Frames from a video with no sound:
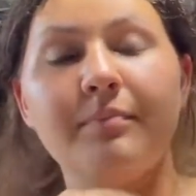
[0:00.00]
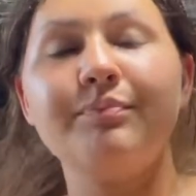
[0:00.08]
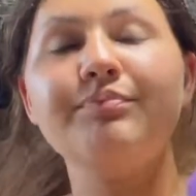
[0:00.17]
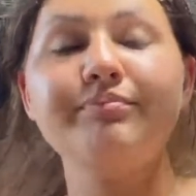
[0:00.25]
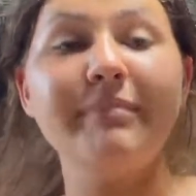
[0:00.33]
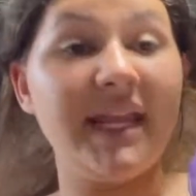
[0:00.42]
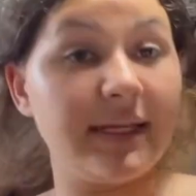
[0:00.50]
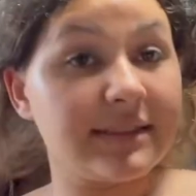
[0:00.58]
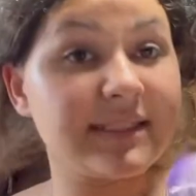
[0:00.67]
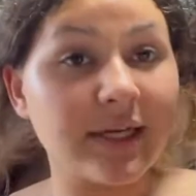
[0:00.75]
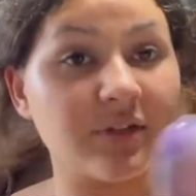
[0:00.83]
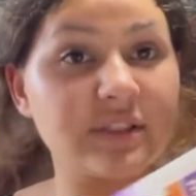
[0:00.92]
mane and
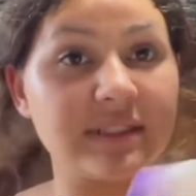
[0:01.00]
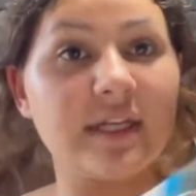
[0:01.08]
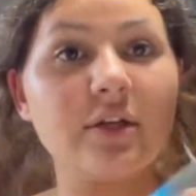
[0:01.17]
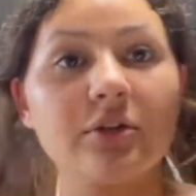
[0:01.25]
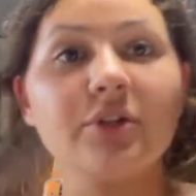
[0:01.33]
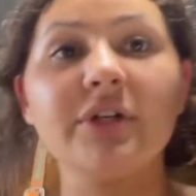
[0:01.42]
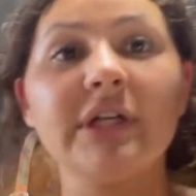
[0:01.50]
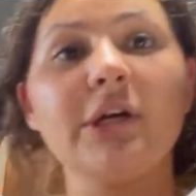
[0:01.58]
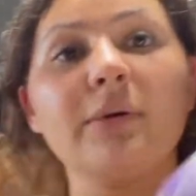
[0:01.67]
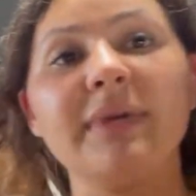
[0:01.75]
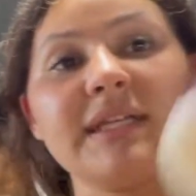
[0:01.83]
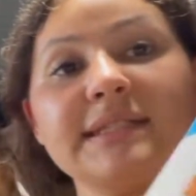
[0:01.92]
tail detangler in here,
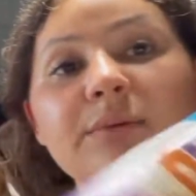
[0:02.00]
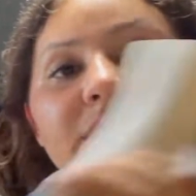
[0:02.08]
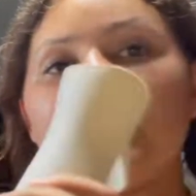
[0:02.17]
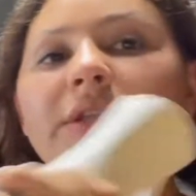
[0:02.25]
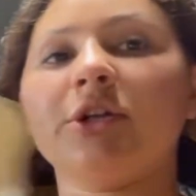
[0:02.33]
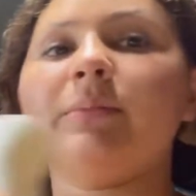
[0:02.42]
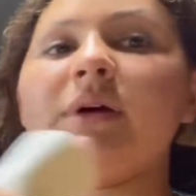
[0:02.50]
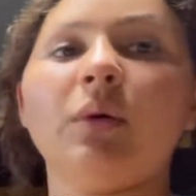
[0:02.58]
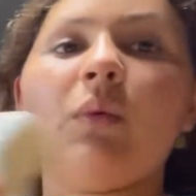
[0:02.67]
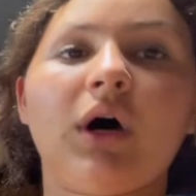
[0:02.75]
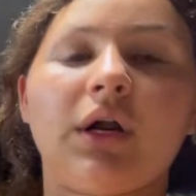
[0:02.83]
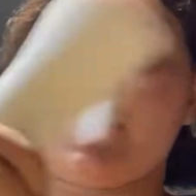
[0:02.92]
mixed it with a little bit of
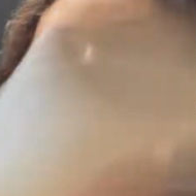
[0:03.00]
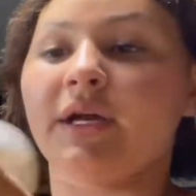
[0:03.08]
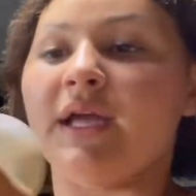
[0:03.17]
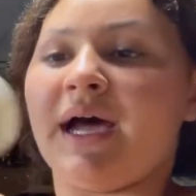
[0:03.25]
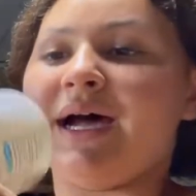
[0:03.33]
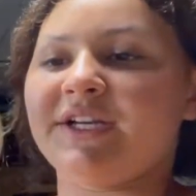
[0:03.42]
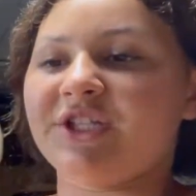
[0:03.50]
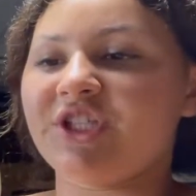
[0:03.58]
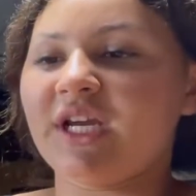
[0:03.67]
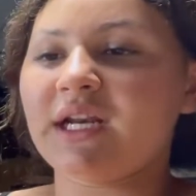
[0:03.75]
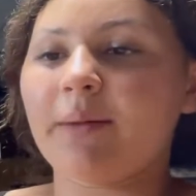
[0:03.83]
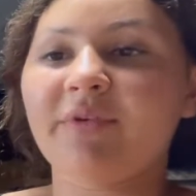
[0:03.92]
water. I just
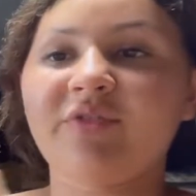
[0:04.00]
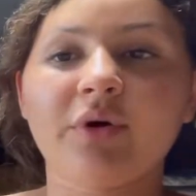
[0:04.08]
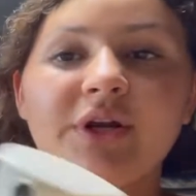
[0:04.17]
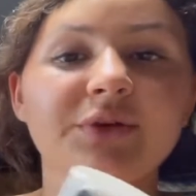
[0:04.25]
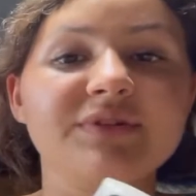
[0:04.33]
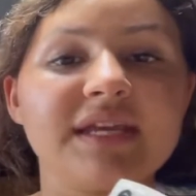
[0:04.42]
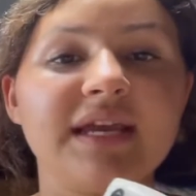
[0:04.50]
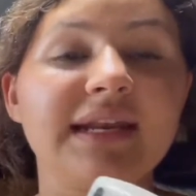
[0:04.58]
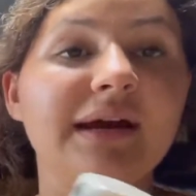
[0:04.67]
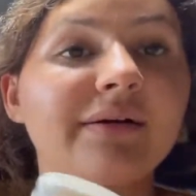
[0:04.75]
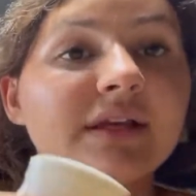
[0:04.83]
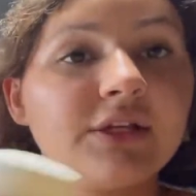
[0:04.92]
shake it up before I use it, and
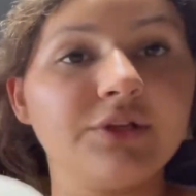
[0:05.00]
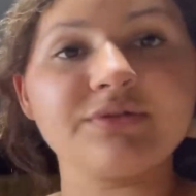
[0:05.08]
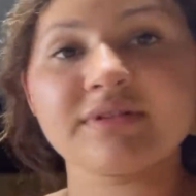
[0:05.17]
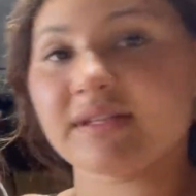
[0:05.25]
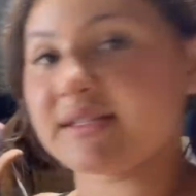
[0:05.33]
now I can use this